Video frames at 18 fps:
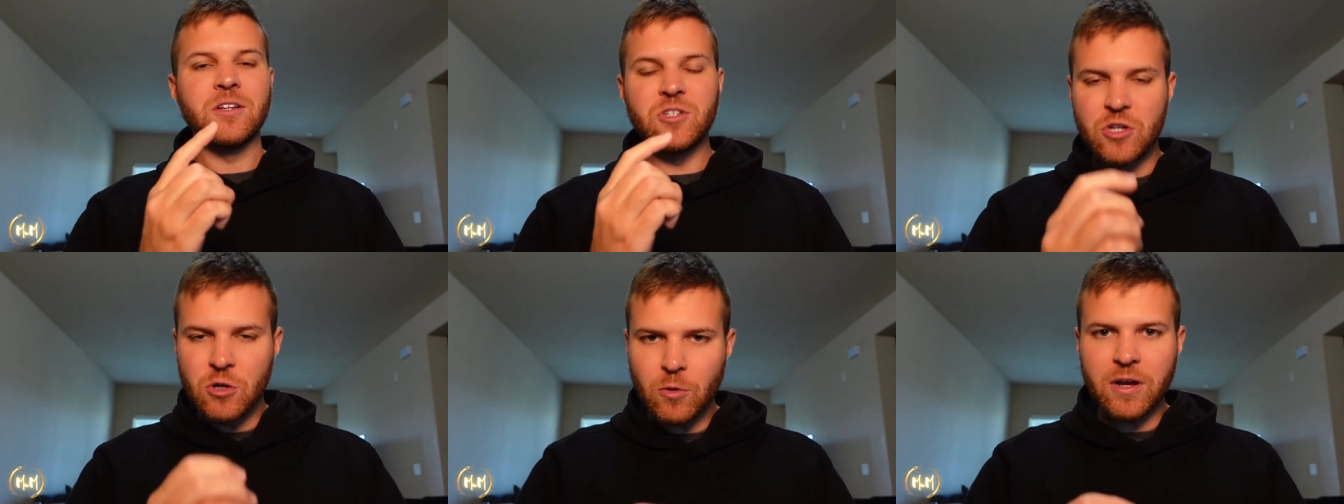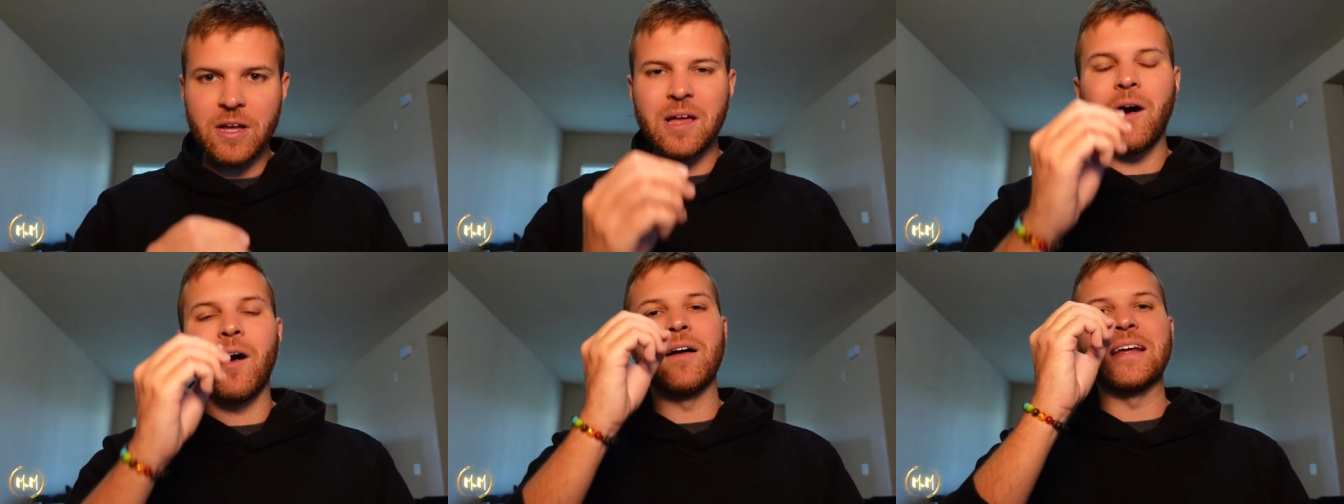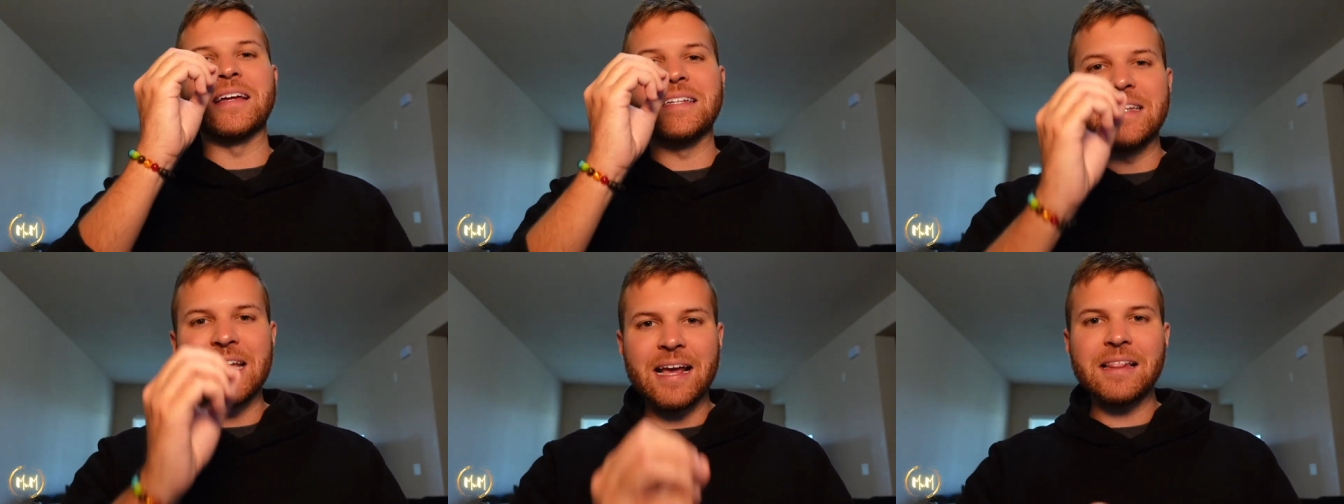do it on a
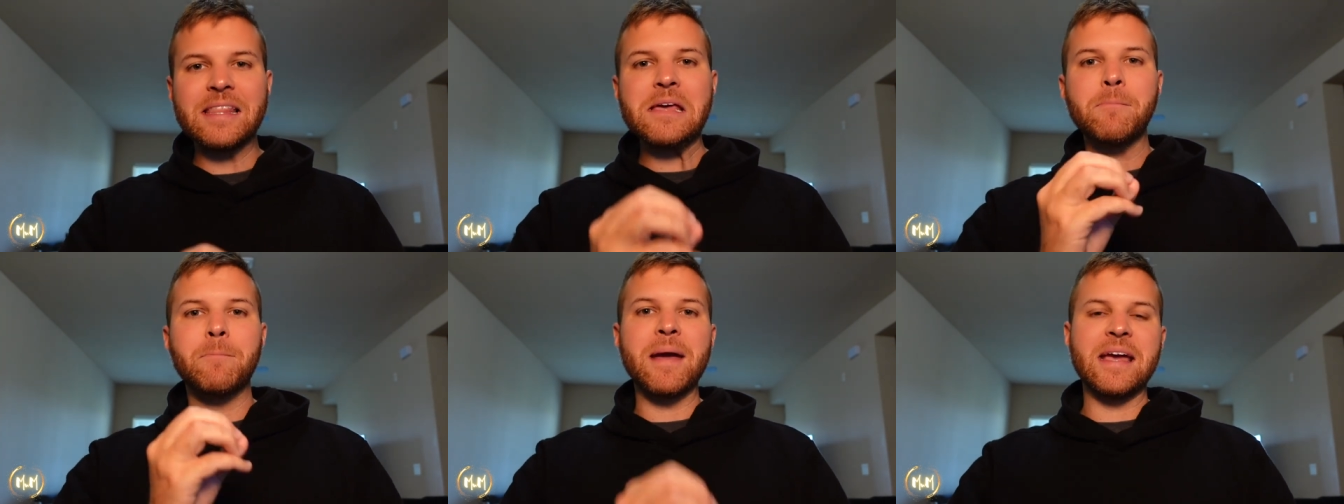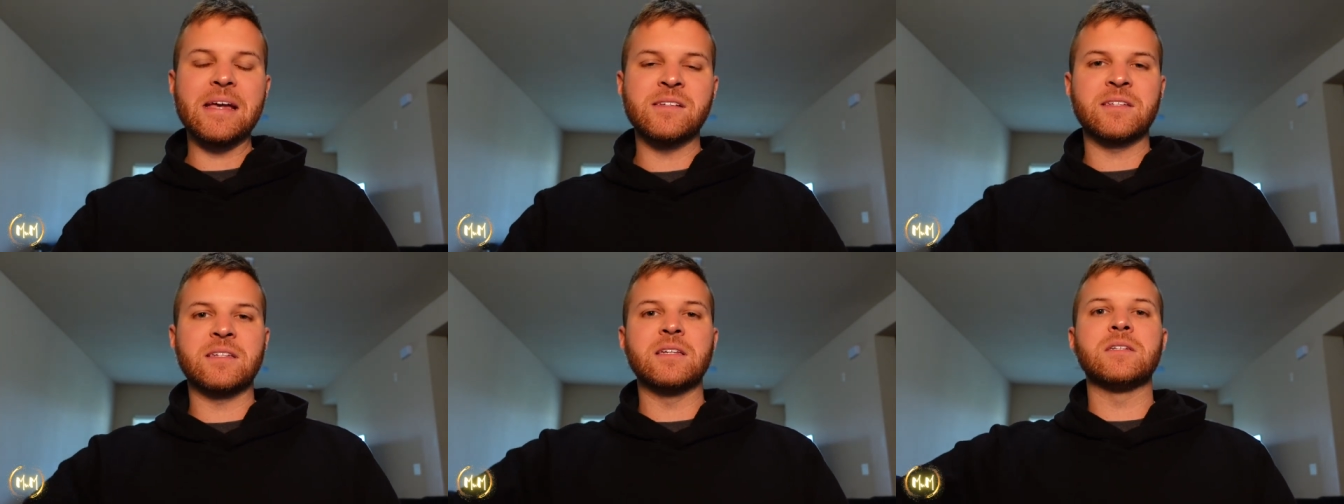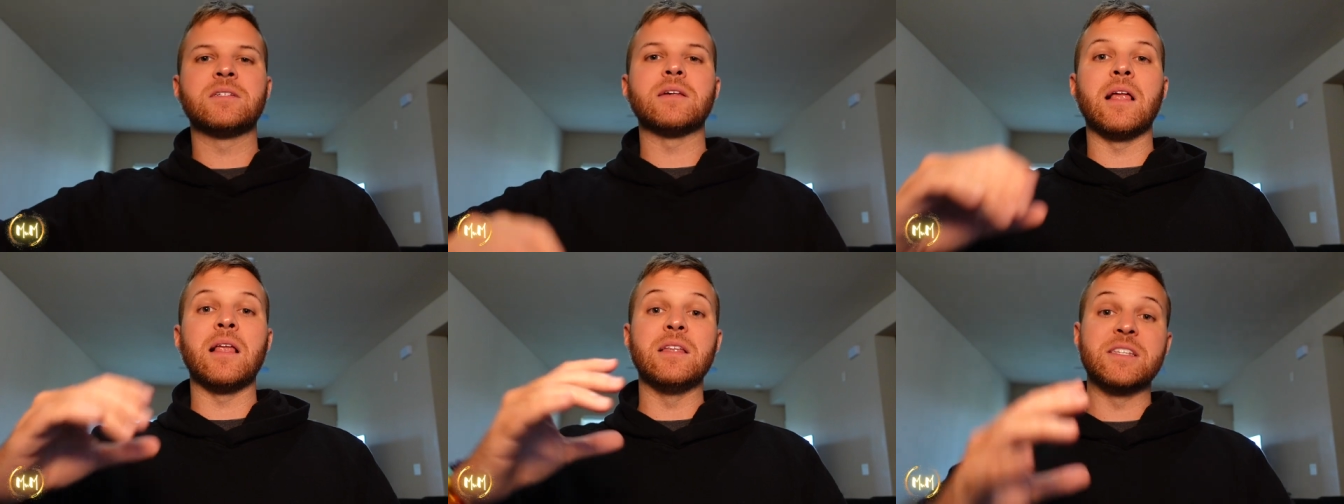daily
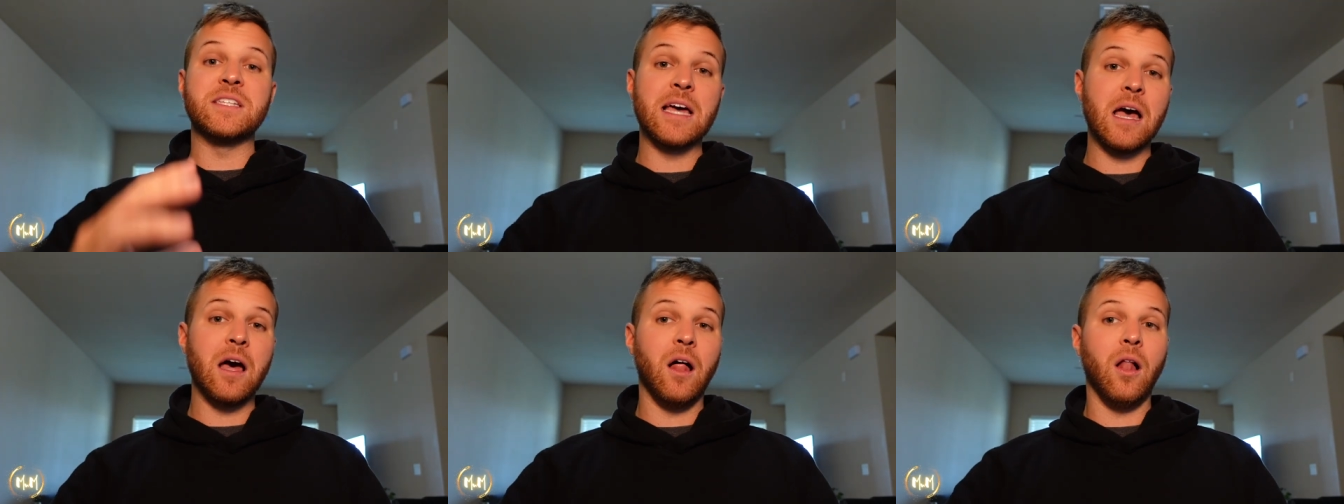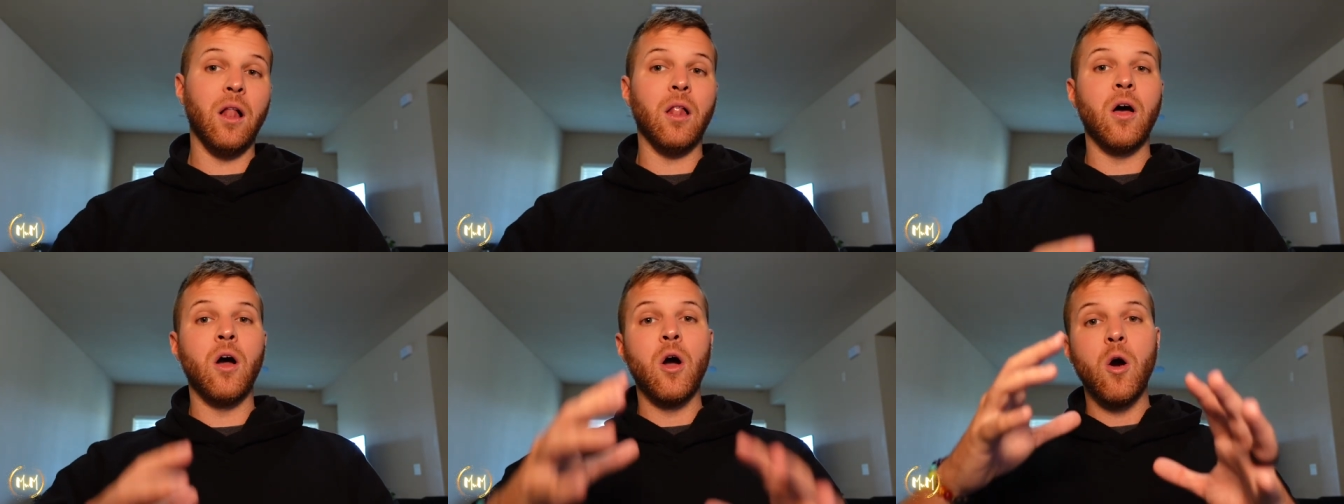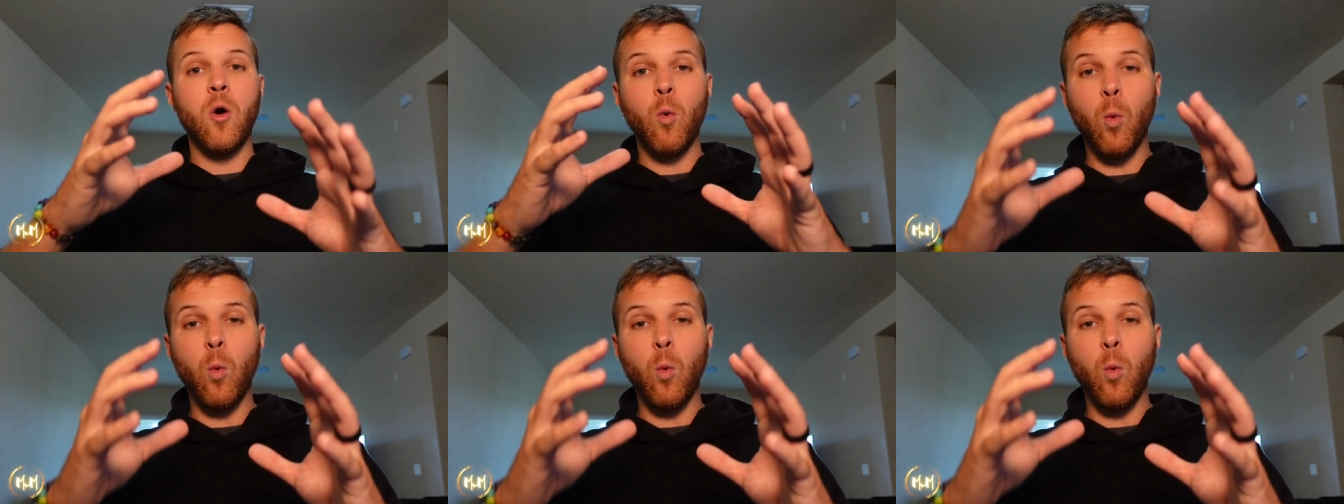basis until